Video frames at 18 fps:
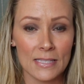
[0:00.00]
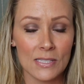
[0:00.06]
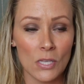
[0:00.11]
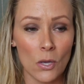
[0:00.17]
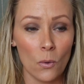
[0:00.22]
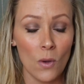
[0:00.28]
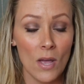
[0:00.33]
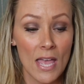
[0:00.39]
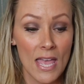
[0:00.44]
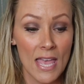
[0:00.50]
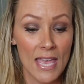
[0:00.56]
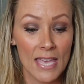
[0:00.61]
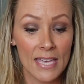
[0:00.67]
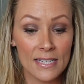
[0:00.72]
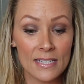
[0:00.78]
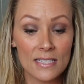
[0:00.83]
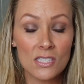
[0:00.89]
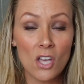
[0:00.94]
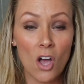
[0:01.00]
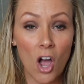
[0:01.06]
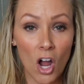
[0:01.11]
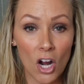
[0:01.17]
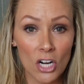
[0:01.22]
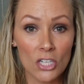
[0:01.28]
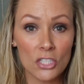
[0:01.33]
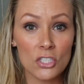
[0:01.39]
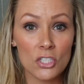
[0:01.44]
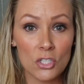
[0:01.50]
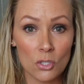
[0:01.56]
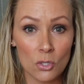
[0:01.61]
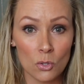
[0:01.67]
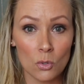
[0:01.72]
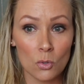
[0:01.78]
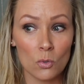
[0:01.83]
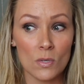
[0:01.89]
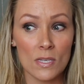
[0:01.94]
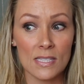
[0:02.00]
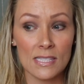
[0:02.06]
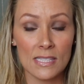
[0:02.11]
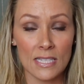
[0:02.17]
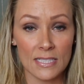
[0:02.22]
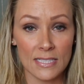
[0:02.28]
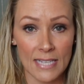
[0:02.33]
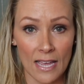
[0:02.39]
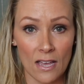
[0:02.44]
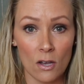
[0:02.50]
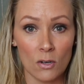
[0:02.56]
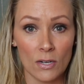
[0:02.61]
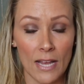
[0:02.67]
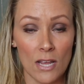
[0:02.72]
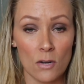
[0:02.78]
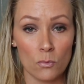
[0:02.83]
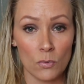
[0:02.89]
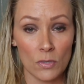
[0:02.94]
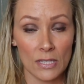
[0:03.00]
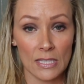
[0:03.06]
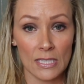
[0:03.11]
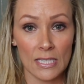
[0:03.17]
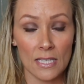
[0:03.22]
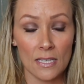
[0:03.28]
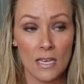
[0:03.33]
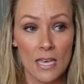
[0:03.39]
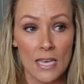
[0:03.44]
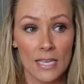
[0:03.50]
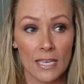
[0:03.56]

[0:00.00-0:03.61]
So it is hard to sit down and really